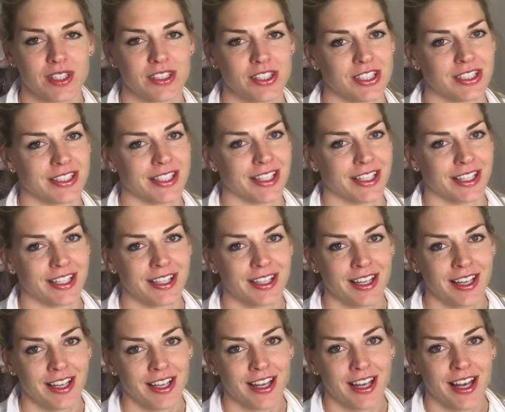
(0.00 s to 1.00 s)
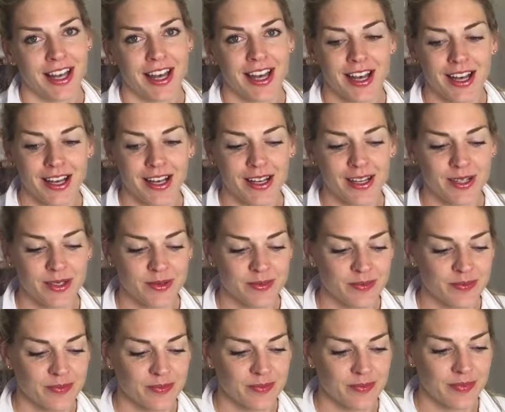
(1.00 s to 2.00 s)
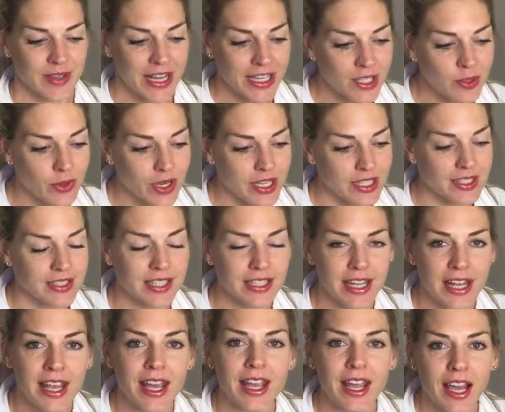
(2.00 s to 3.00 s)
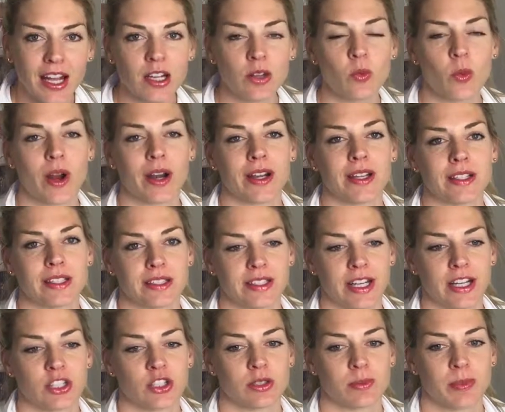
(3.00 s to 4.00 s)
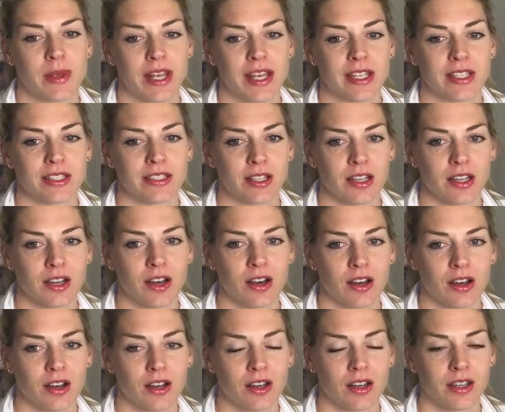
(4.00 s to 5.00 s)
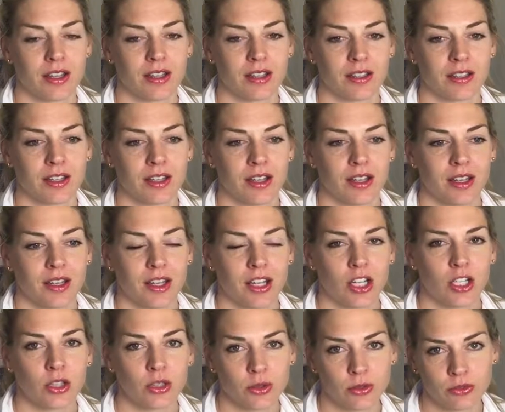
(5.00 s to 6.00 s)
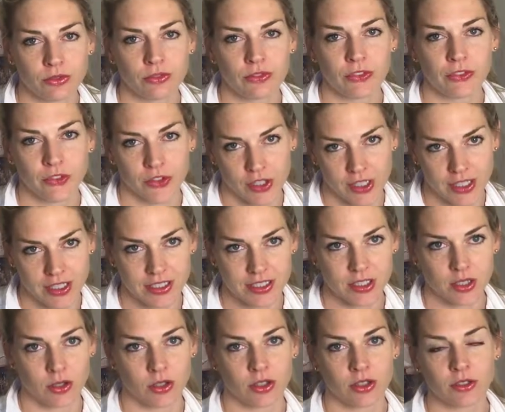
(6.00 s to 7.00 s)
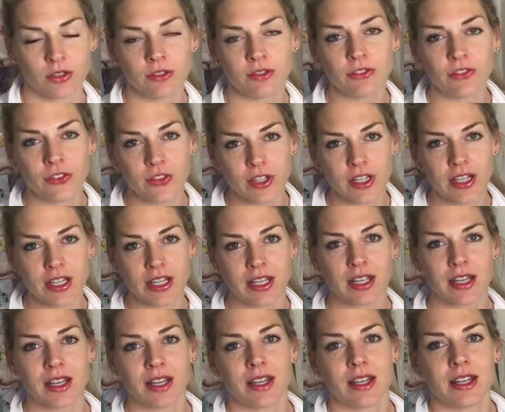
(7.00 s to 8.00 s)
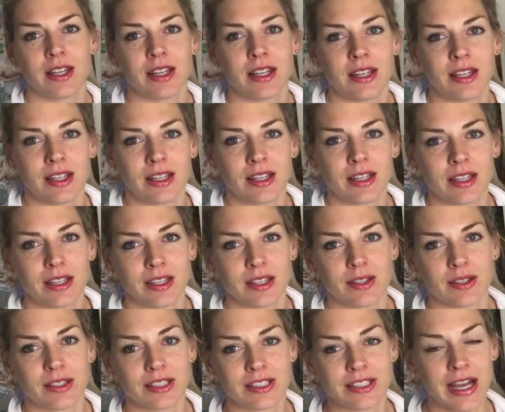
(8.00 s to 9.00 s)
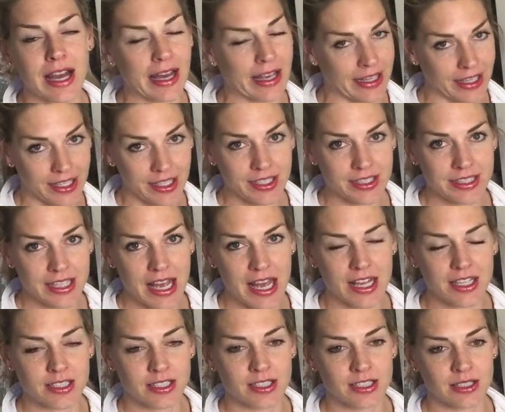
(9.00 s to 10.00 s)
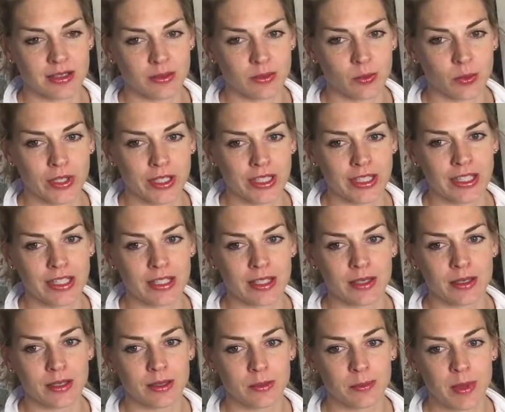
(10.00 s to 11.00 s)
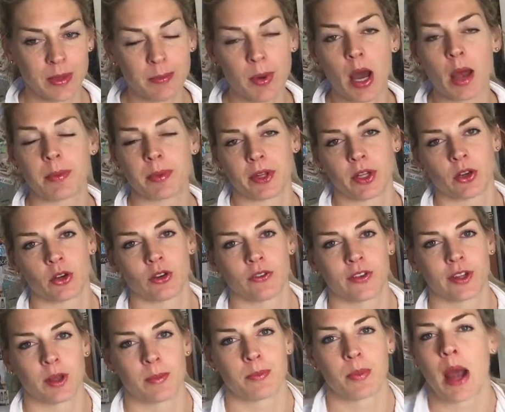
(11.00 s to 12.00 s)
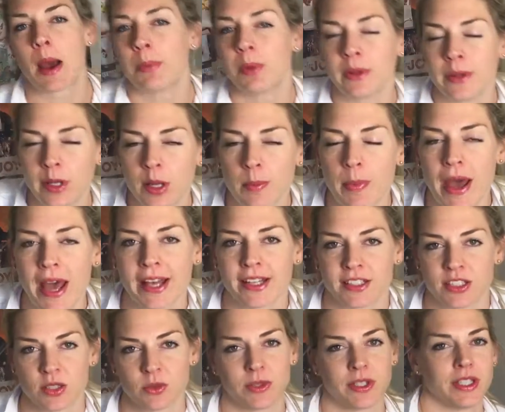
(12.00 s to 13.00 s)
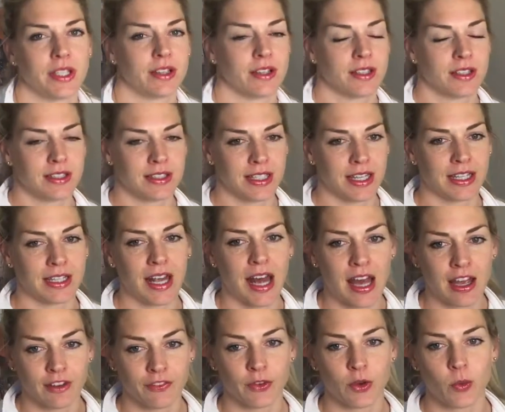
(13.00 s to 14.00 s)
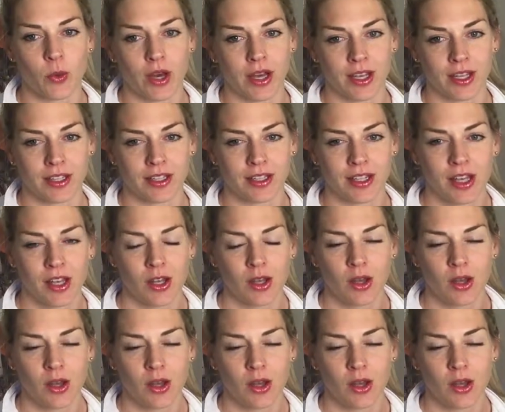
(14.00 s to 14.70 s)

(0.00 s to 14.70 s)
Just kidding. Anyways, today I kind of wanted to touch base on gluten-free. So gluten-free diet has really been popular over probably the past 3 years, and I for one